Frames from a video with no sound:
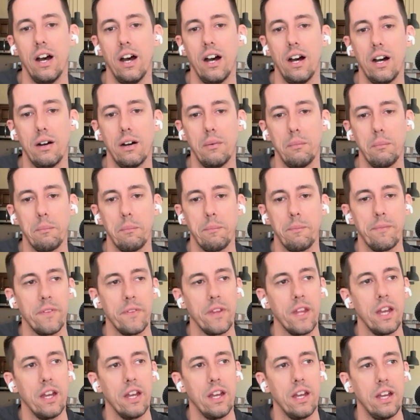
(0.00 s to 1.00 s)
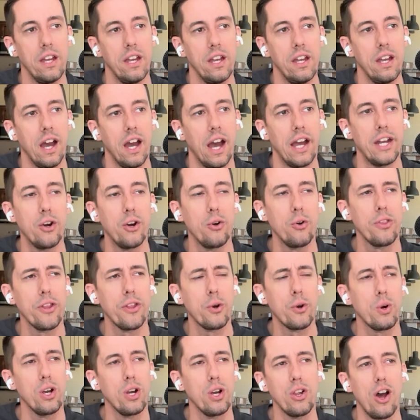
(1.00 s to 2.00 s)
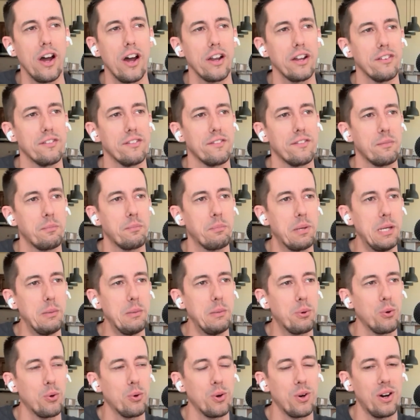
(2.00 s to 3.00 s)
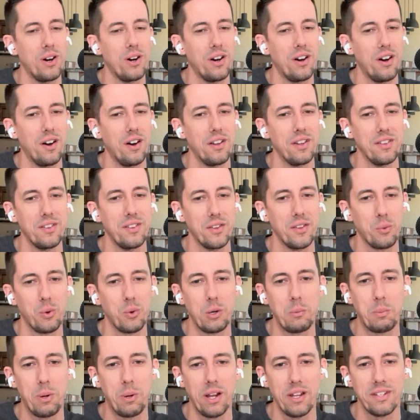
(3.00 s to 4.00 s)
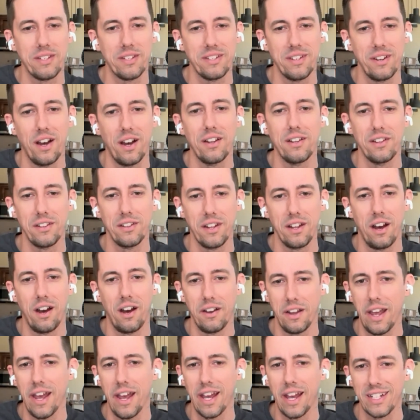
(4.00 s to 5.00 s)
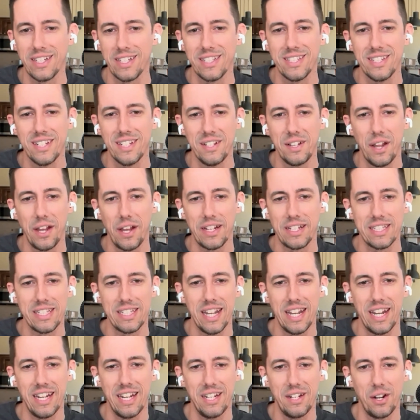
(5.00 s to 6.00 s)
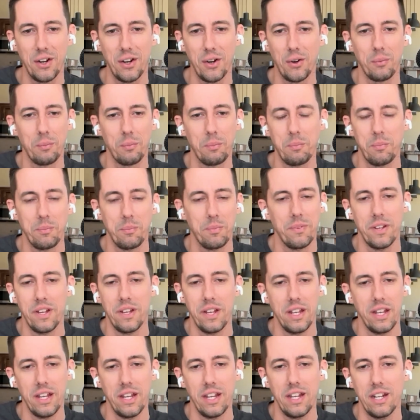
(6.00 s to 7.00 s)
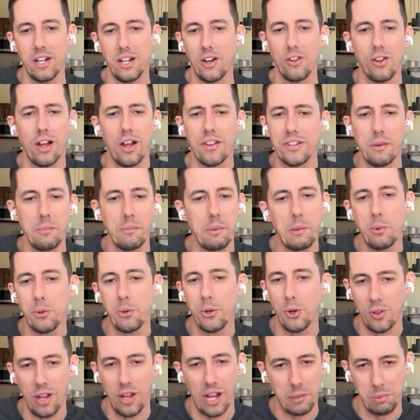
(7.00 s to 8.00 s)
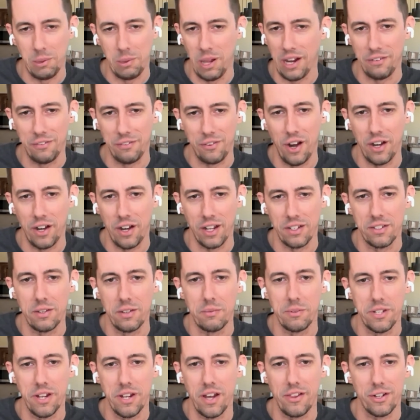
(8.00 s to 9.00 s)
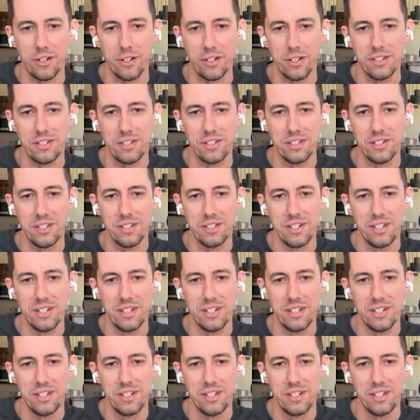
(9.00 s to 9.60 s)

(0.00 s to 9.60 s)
I know there were a lot of people on the WordPress on X, like saying, some people don't like Black Friday, some sellers.